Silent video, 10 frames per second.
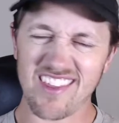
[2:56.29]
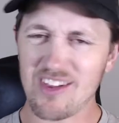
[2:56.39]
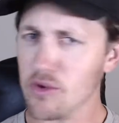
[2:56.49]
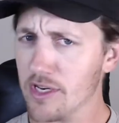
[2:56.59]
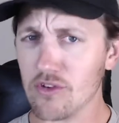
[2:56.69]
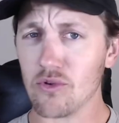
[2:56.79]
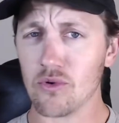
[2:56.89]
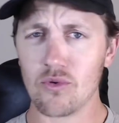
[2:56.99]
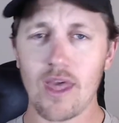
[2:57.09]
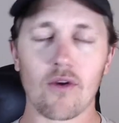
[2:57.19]
that you didn't
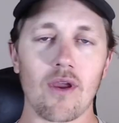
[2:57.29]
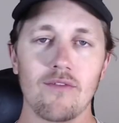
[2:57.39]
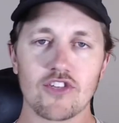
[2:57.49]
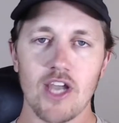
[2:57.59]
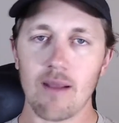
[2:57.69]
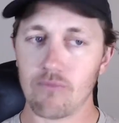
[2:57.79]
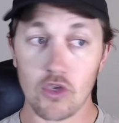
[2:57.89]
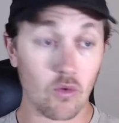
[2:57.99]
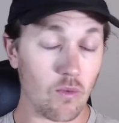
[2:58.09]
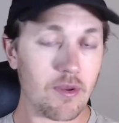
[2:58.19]
do that great of a job, you
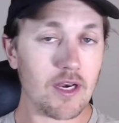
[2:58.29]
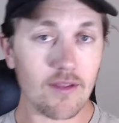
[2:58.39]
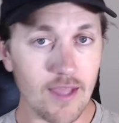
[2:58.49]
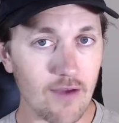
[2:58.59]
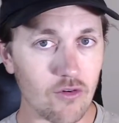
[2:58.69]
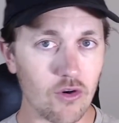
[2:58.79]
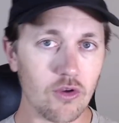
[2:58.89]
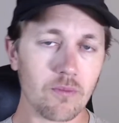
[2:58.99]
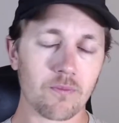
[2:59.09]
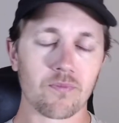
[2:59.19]
can repeat it in the afternoon.